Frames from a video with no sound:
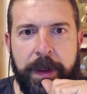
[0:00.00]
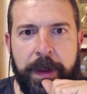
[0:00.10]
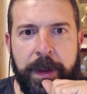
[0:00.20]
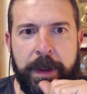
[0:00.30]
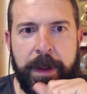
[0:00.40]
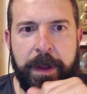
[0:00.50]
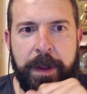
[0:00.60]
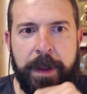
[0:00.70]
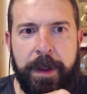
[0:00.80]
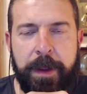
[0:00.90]

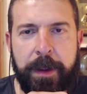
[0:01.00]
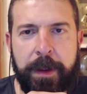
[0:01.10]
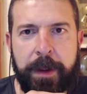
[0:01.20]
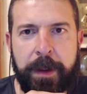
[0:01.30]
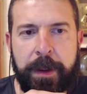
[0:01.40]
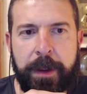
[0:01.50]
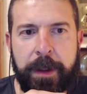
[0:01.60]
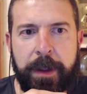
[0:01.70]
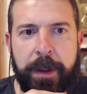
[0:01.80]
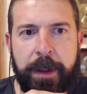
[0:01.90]

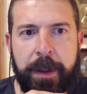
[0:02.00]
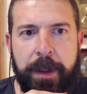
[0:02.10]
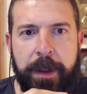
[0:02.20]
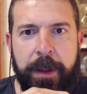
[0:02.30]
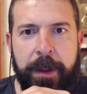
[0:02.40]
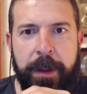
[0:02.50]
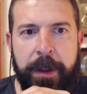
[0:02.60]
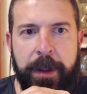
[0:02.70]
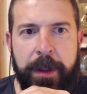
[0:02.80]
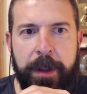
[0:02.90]

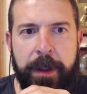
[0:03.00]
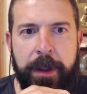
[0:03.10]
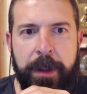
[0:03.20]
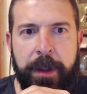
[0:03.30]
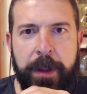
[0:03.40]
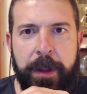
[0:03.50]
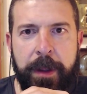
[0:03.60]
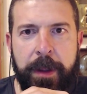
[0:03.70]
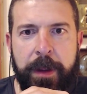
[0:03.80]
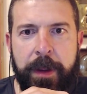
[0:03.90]

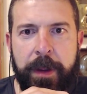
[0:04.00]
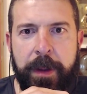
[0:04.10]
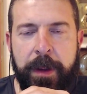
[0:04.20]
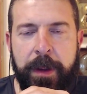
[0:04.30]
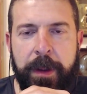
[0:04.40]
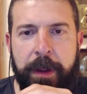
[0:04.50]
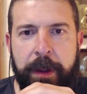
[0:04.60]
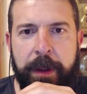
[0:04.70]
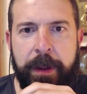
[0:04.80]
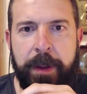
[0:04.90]

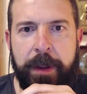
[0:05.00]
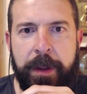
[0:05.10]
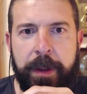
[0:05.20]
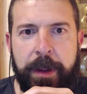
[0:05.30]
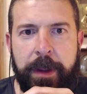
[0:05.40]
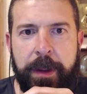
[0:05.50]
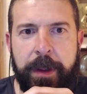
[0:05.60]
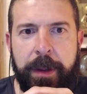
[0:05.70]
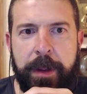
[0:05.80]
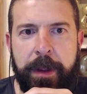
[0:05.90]

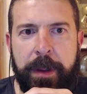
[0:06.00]
(silent)